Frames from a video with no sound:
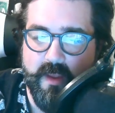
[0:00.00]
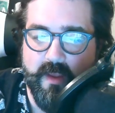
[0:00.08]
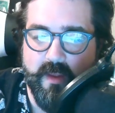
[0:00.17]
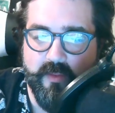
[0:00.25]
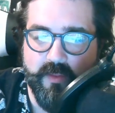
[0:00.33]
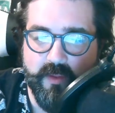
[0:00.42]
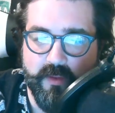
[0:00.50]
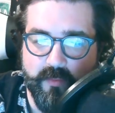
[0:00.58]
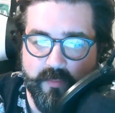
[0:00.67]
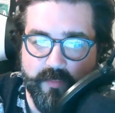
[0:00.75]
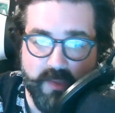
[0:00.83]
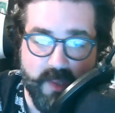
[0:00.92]
The
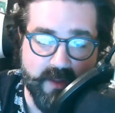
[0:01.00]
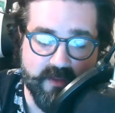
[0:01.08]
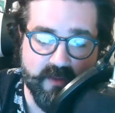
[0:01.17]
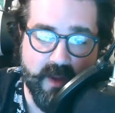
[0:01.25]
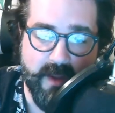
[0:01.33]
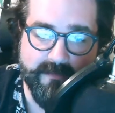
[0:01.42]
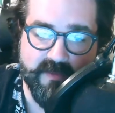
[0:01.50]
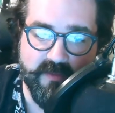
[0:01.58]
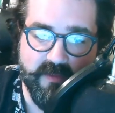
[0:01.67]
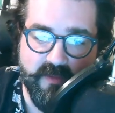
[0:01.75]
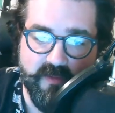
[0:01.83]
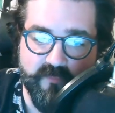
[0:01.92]
plot synopsis
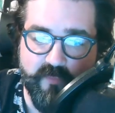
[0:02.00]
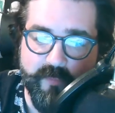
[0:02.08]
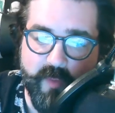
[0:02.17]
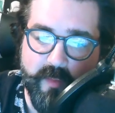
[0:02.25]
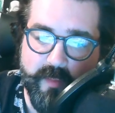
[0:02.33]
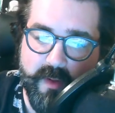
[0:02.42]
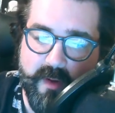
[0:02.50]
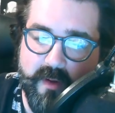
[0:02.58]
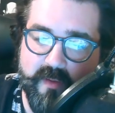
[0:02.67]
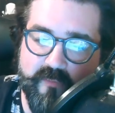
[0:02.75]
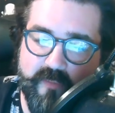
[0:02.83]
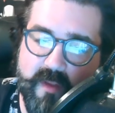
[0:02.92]
is a football player and
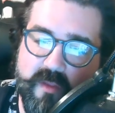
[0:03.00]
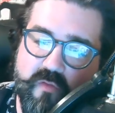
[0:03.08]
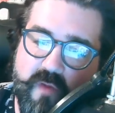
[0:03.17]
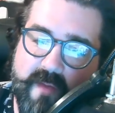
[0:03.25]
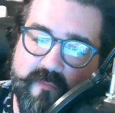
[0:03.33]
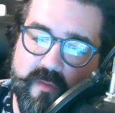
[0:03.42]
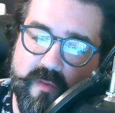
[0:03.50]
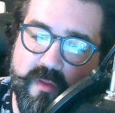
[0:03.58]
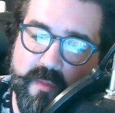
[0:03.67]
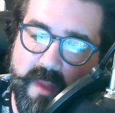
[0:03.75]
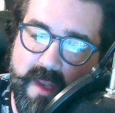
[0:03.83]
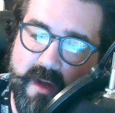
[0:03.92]
his friends travel to the
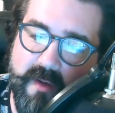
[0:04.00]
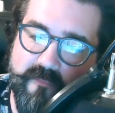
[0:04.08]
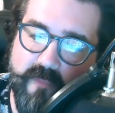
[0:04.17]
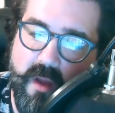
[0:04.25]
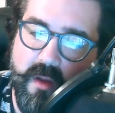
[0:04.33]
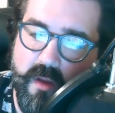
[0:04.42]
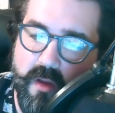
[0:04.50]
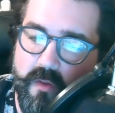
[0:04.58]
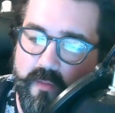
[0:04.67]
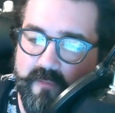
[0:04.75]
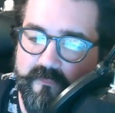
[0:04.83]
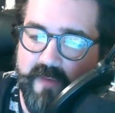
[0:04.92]
planet of Mongo
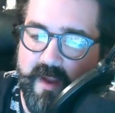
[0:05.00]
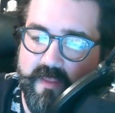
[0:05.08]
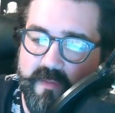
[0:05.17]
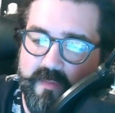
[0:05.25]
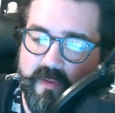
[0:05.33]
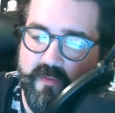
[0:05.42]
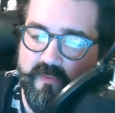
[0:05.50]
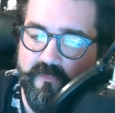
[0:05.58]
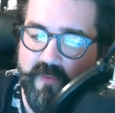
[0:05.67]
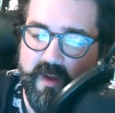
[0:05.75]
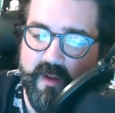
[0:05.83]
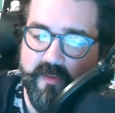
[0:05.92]
and find themselves
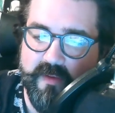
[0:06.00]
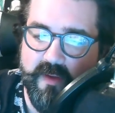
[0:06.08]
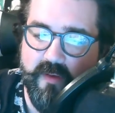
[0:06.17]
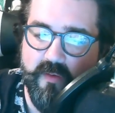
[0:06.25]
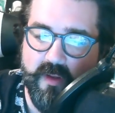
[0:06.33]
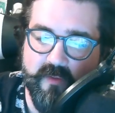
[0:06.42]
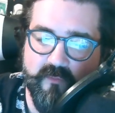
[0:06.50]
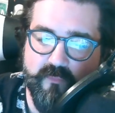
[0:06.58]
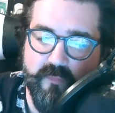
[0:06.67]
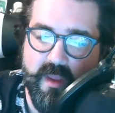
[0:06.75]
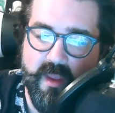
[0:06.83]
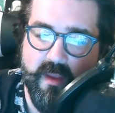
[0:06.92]
fighting the tyranny of
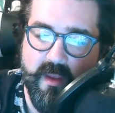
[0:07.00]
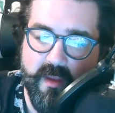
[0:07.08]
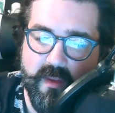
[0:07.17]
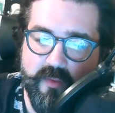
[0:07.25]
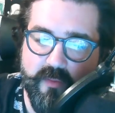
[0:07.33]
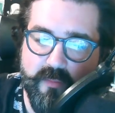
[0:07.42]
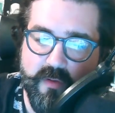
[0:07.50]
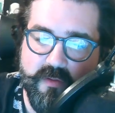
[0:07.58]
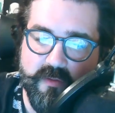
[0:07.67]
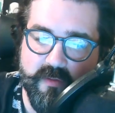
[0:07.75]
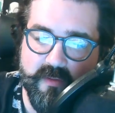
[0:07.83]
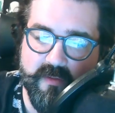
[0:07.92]
Ming the
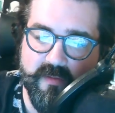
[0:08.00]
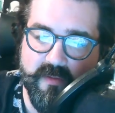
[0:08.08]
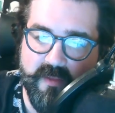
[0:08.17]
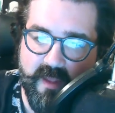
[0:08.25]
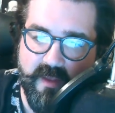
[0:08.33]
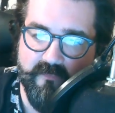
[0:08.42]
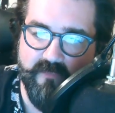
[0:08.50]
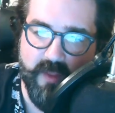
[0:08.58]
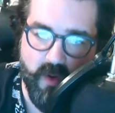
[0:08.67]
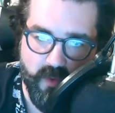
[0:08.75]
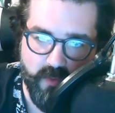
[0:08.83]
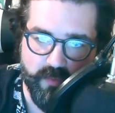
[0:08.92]
Merciless to save the
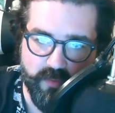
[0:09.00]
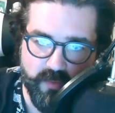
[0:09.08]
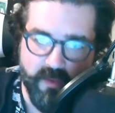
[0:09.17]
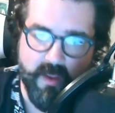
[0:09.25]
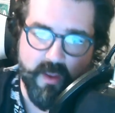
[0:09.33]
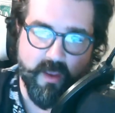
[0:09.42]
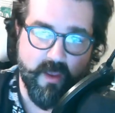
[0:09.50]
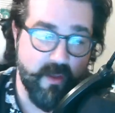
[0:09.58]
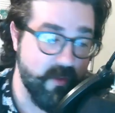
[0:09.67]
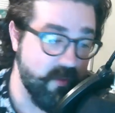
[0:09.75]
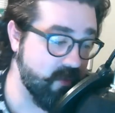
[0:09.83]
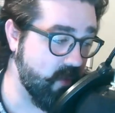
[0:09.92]
Earth.
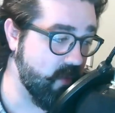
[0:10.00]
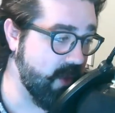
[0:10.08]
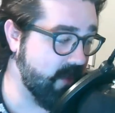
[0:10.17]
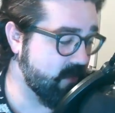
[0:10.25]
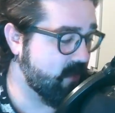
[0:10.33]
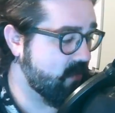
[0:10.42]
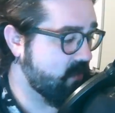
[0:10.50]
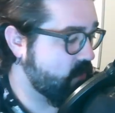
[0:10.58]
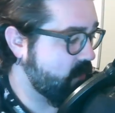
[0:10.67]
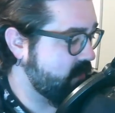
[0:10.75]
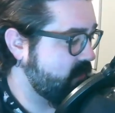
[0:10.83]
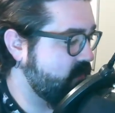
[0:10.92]
So, yeah, this is
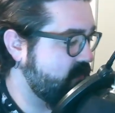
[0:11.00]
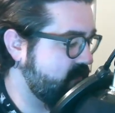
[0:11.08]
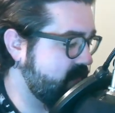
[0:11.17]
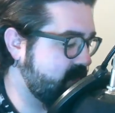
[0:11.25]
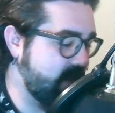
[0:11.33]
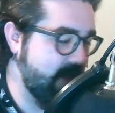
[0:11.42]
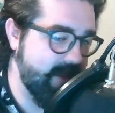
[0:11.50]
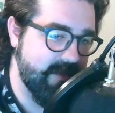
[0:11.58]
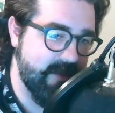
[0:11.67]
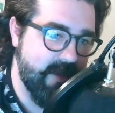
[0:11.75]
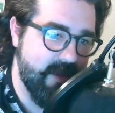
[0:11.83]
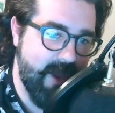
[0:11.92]
one of these movies that
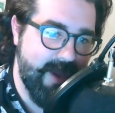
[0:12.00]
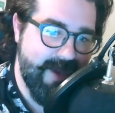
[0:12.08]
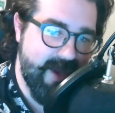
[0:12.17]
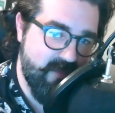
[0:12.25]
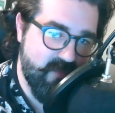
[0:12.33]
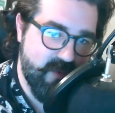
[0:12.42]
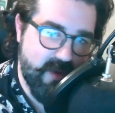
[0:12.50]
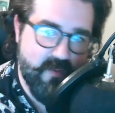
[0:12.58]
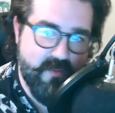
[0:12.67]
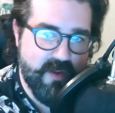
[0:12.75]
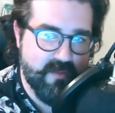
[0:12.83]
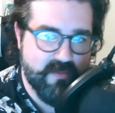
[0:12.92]
uh, I never got
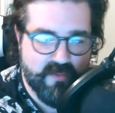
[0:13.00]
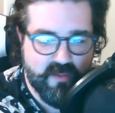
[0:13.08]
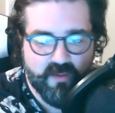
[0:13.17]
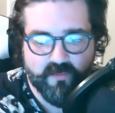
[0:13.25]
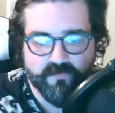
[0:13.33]
around to seeing.